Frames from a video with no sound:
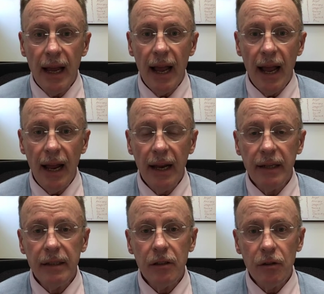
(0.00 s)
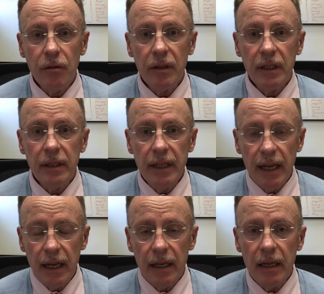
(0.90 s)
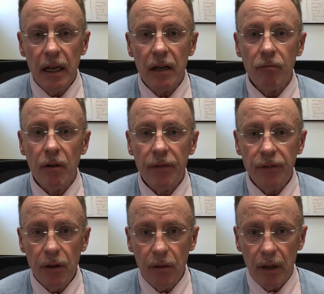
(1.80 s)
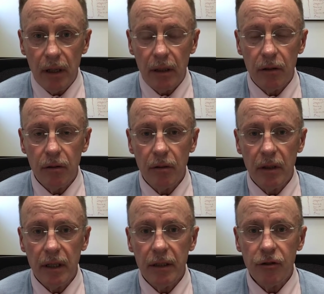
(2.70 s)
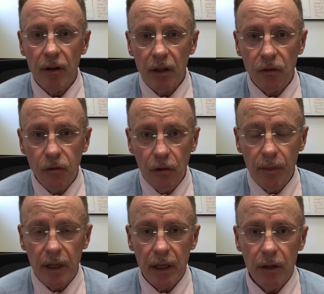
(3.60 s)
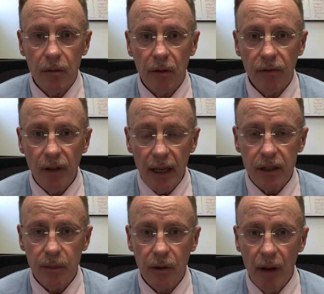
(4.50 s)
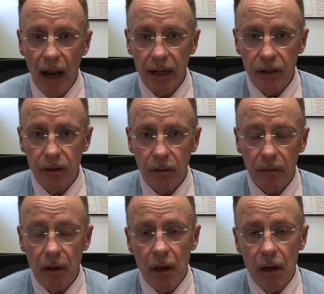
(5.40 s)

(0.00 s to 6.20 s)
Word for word: and you can then refute it. You can transform it into a flexible attitude.